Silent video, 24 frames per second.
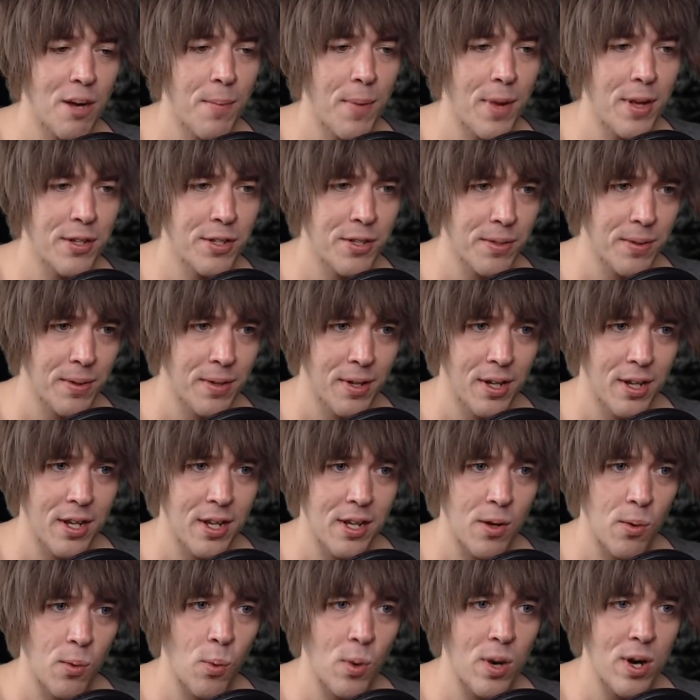base.
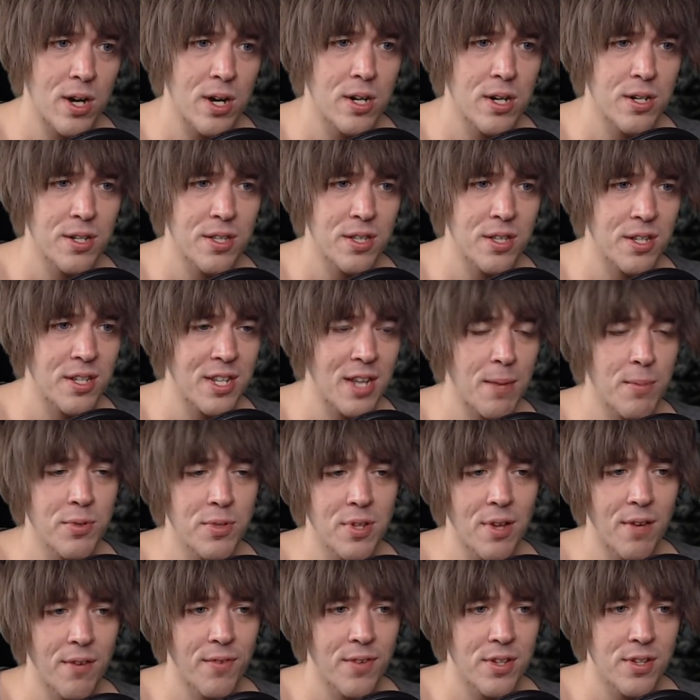Wears the same
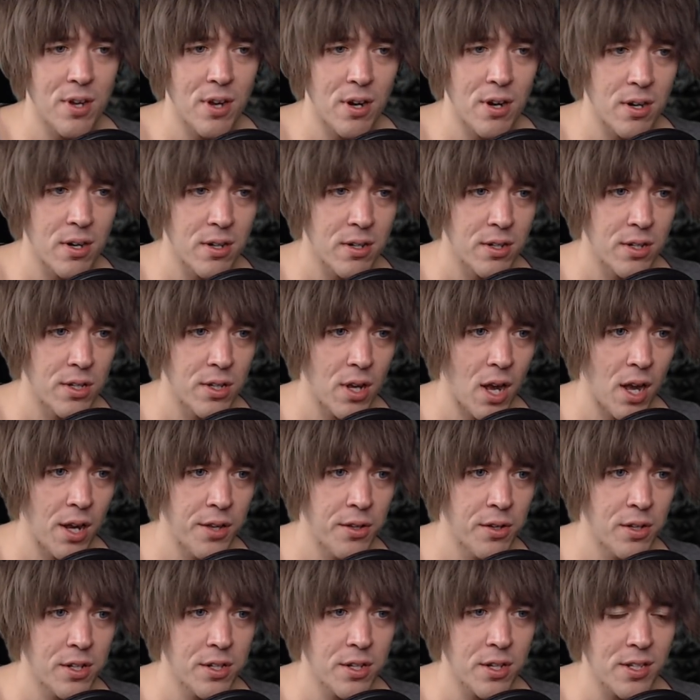stuff as our
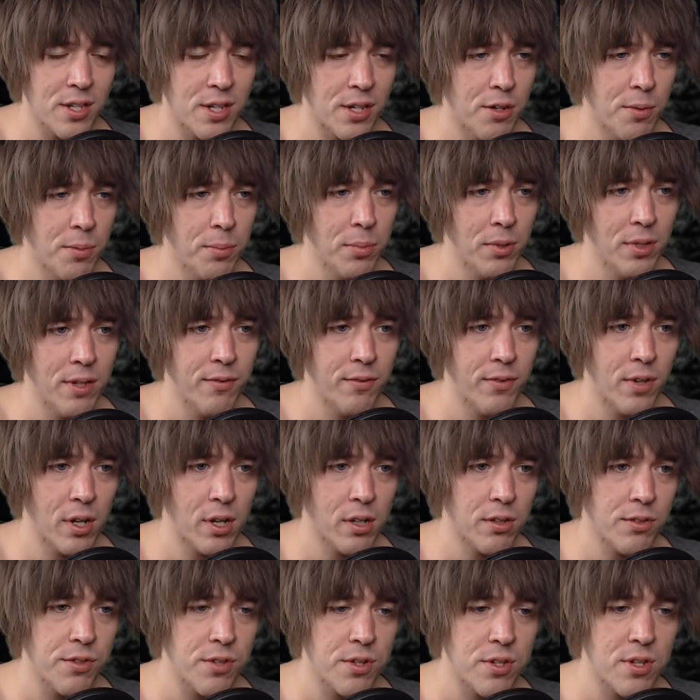unit does, I do believe.
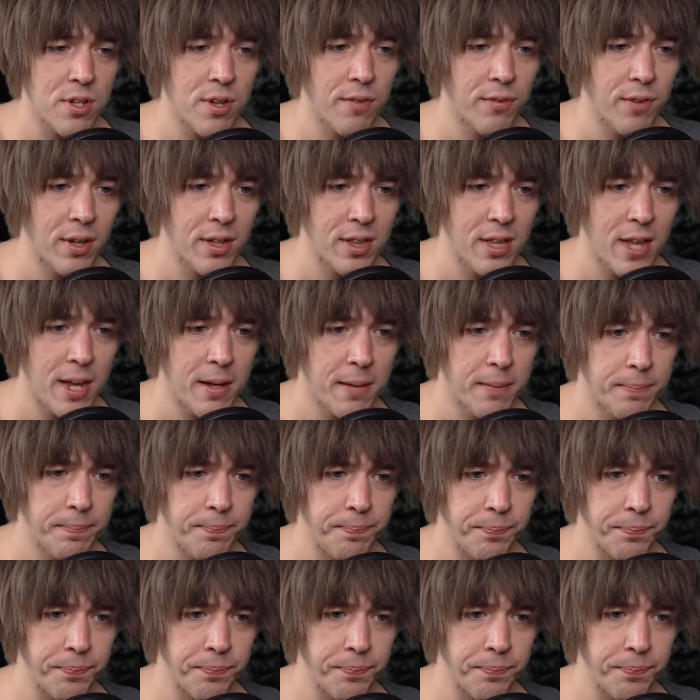Knuckles and stuff like that.